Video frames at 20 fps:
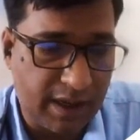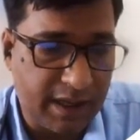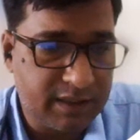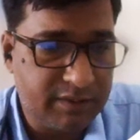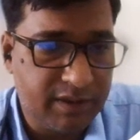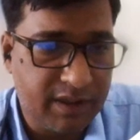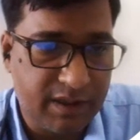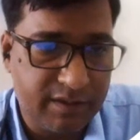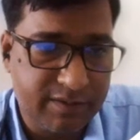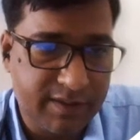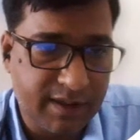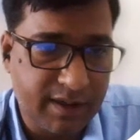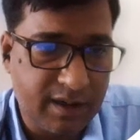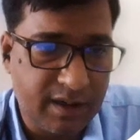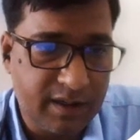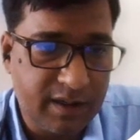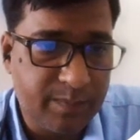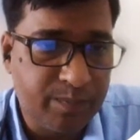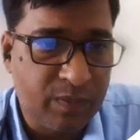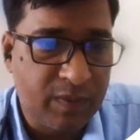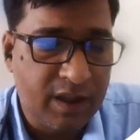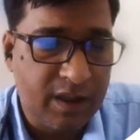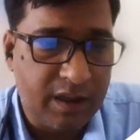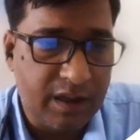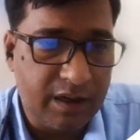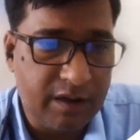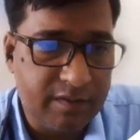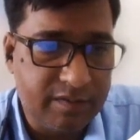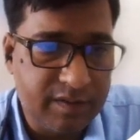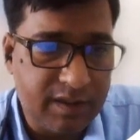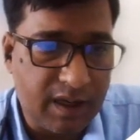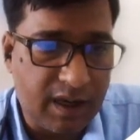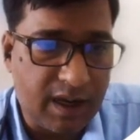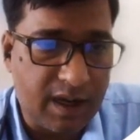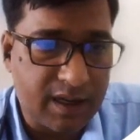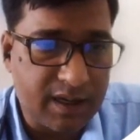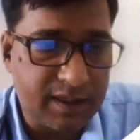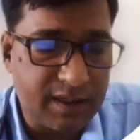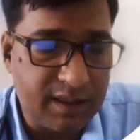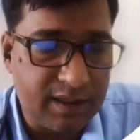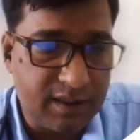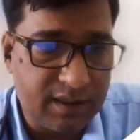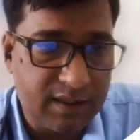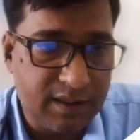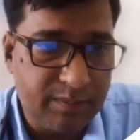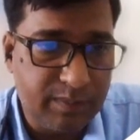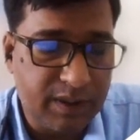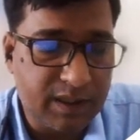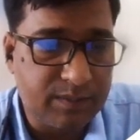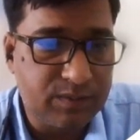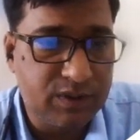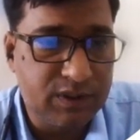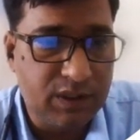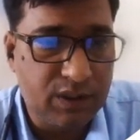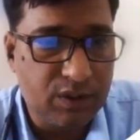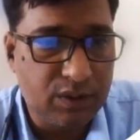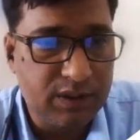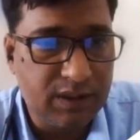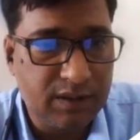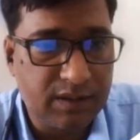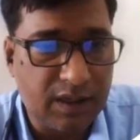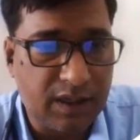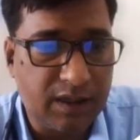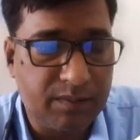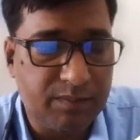As we have said earlier, if the RINT becomes 0, then